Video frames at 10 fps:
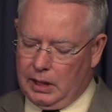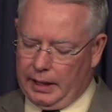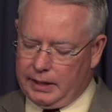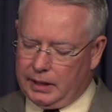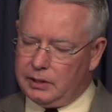
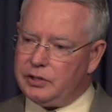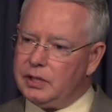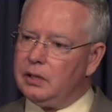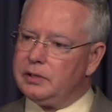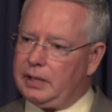I think it
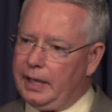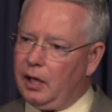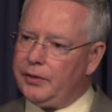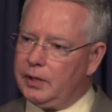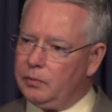still is a
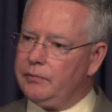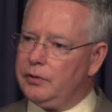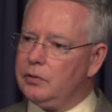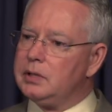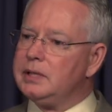healthy
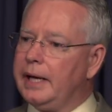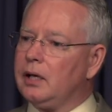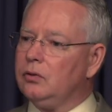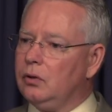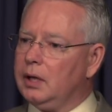review to take
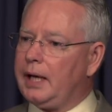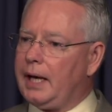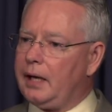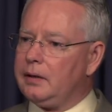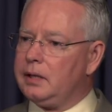a look
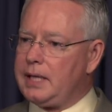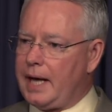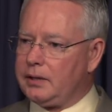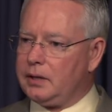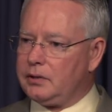at the
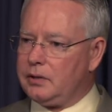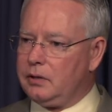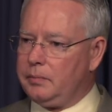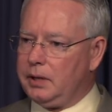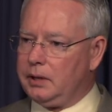tactics that
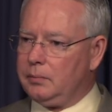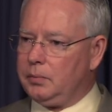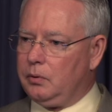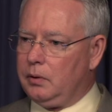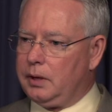are being
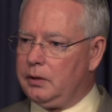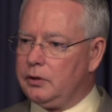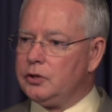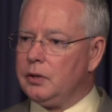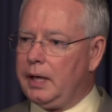employed and
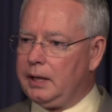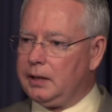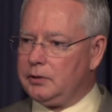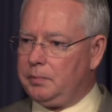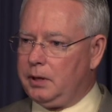the training
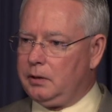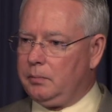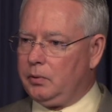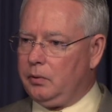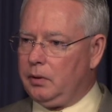that's being
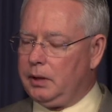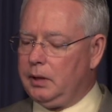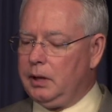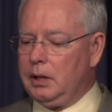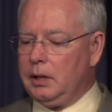employed,
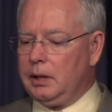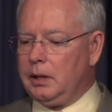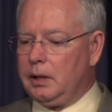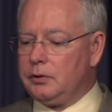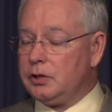
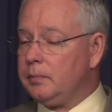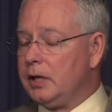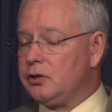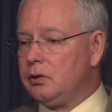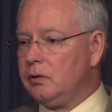just to
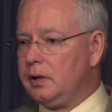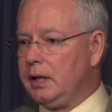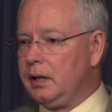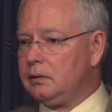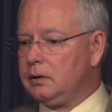make sure
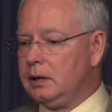that